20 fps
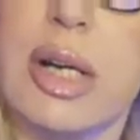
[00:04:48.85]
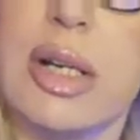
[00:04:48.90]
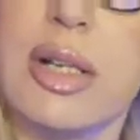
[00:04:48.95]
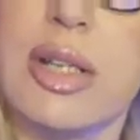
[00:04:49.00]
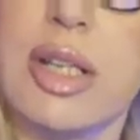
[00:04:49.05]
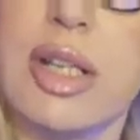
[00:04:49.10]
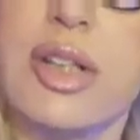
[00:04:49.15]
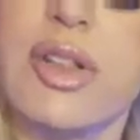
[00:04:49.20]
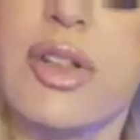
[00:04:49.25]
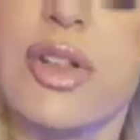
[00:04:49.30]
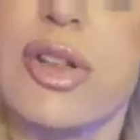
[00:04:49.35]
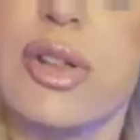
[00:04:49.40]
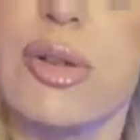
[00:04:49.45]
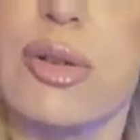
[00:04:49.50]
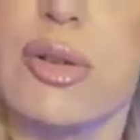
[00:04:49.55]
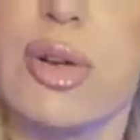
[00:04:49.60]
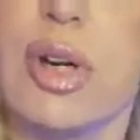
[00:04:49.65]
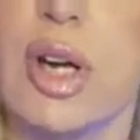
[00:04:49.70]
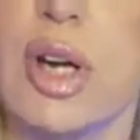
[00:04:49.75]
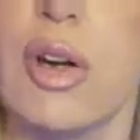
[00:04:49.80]
classes
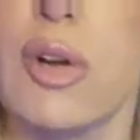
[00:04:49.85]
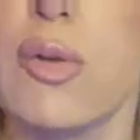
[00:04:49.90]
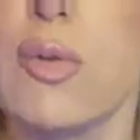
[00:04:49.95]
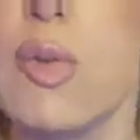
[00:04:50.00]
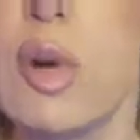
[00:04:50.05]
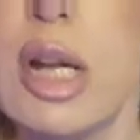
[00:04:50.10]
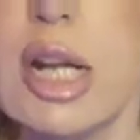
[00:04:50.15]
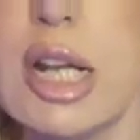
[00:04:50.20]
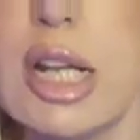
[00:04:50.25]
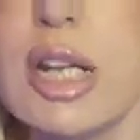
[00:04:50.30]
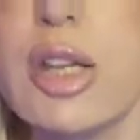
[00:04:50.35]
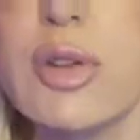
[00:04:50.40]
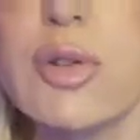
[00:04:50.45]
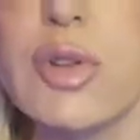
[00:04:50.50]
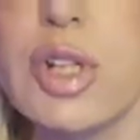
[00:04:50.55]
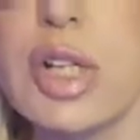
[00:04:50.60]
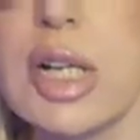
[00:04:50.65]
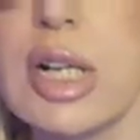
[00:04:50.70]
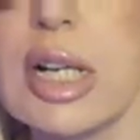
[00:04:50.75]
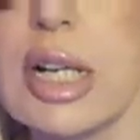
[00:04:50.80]
to really
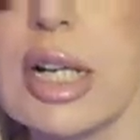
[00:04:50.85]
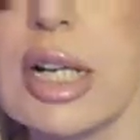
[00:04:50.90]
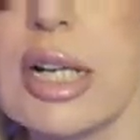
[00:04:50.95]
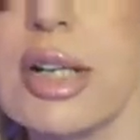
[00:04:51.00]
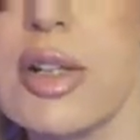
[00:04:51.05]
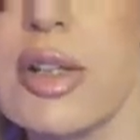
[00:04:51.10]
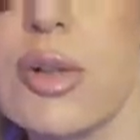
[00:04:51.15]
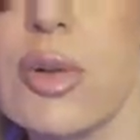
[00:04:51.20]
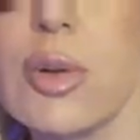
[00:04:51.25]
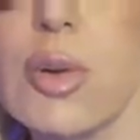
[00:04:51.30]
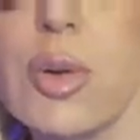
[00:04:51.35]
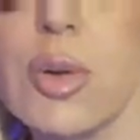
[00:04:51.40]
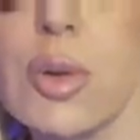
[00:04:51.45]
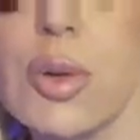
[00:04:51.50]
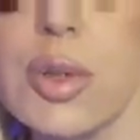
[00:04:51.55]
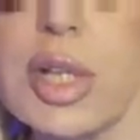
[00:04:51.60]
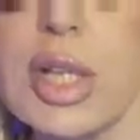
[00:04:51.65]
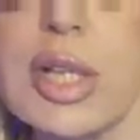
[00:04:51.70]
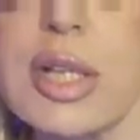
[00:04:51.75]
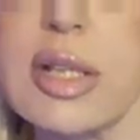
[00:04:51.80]
utilise
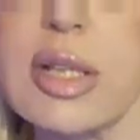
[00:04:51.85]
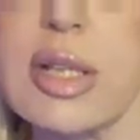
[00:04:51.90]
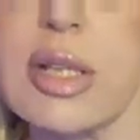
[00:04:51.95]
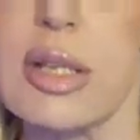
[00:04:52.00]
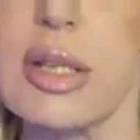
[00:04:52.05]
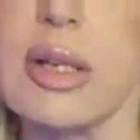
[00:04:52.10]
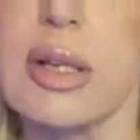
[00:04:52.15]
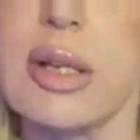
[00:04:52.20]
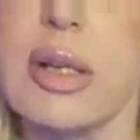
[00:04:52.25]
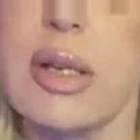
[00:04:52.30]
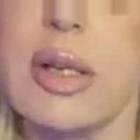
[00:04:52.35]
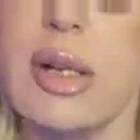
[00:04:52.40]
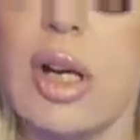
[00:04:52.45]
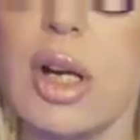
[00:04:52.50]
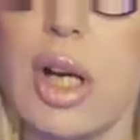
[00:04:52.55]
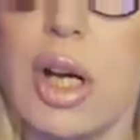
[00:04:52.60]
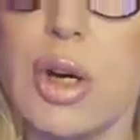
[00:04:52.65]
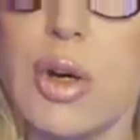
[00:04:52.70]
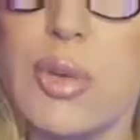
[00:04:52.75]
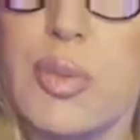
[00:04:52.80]
all this
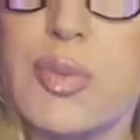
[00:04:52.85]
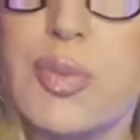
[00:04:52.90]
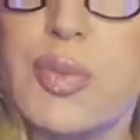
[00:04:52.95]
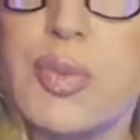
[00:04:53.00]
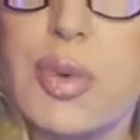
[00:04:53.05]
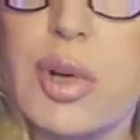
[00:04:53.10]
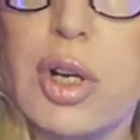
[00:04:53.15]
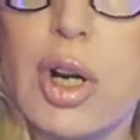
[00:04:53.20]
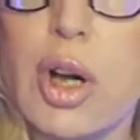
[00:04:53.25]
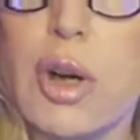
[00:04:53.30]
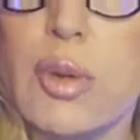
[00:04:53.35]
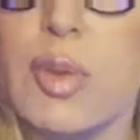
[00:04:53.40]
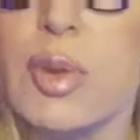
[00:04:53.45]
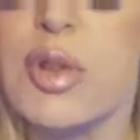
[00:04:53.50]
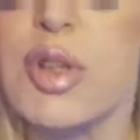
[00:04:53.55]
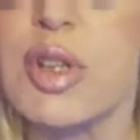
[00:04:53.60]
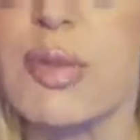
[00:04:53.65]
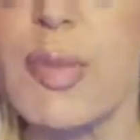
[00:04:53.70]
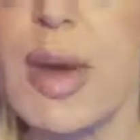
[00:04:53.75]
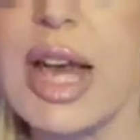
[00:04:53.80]

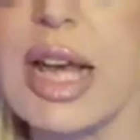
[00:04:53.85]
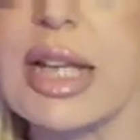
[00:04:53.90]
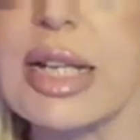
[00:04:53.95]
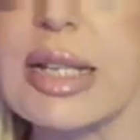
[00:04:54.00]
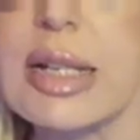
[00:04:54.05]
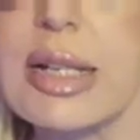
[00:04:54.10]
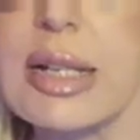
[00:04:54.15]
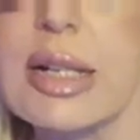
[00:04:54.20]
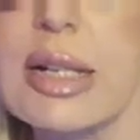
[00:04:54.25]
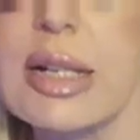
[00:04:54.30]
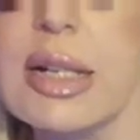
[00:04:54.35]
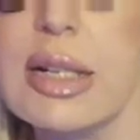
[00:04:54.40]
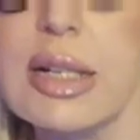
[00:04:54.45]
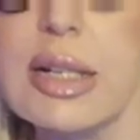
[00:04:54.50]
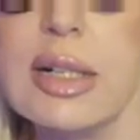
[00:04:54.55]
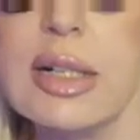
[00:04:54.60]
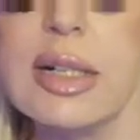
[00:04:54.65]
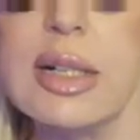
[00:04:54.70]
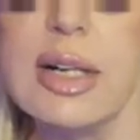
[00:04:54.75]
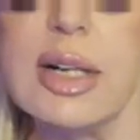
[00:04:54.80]
global space.
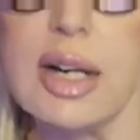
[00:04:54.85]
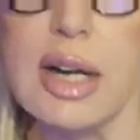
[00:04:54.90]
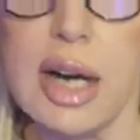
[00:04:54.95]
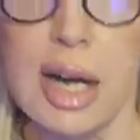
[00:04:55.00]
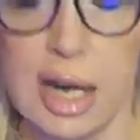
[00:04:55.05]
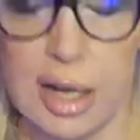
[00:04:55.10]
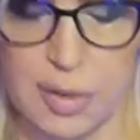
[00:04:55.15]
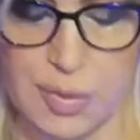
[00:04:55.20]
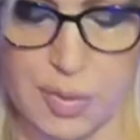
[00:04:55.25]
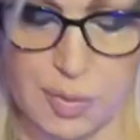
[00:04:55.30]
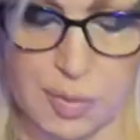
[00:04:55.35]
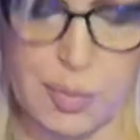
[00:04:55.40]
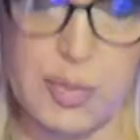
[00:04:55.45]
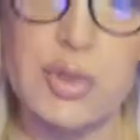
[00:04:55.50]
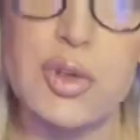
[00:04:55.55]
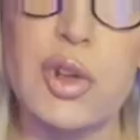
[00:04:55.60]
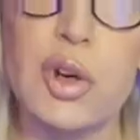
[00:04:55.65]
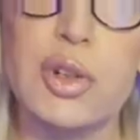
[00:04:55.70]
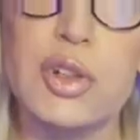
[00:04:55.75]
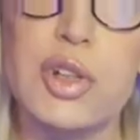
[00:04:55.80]

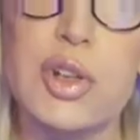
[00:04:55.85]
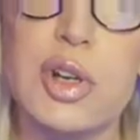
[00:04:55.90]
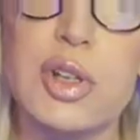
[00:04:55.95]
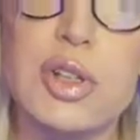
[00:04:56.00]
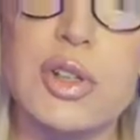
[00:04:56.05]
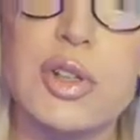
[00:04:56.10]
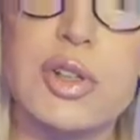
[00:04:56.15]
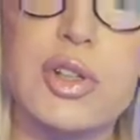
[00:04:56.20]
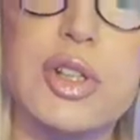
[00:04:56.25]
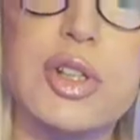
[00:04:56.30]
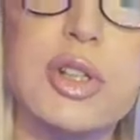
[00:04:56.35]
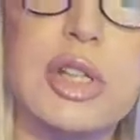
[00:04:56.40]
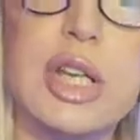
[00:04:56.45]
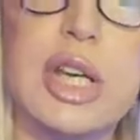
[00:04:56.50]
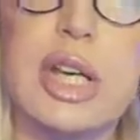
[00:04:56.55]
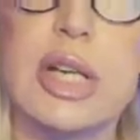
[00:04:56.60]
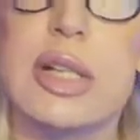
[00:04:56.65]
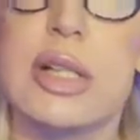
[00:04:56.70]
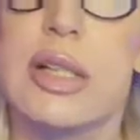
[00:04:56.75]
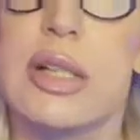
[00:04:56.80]
Not do
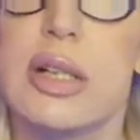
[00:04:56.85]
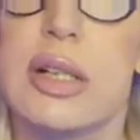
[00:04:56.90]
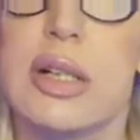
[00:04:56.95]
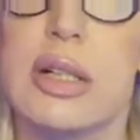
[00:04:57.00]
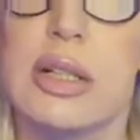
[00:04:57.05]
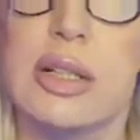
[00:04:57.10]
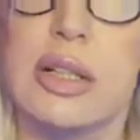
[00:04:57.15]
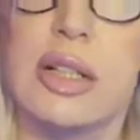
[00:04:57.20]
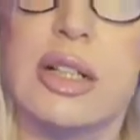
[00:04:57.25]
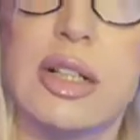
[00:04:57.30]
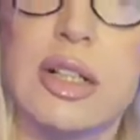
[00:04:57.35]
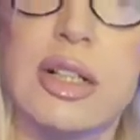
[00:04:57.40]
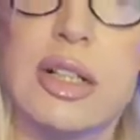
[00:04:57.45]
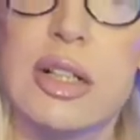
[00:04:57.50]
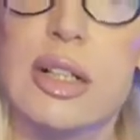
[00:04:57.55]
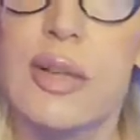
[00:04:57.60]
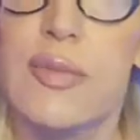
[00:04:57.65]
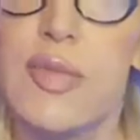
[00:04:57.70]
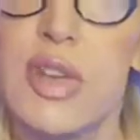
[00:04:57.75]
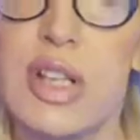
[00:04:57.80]
this.
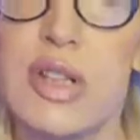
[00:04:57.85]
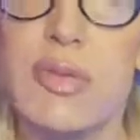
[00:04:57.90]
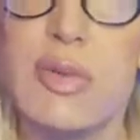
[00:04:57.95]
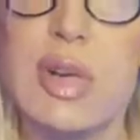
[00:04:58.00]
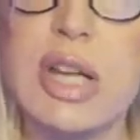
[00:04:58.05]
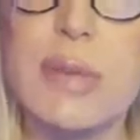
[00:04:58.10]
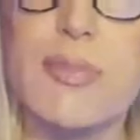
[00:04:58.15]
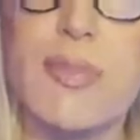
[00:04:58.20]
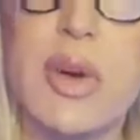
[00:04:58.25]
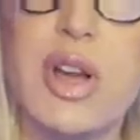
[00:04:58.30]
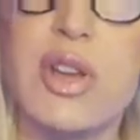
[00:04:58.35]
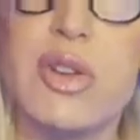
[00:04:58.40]
That's really,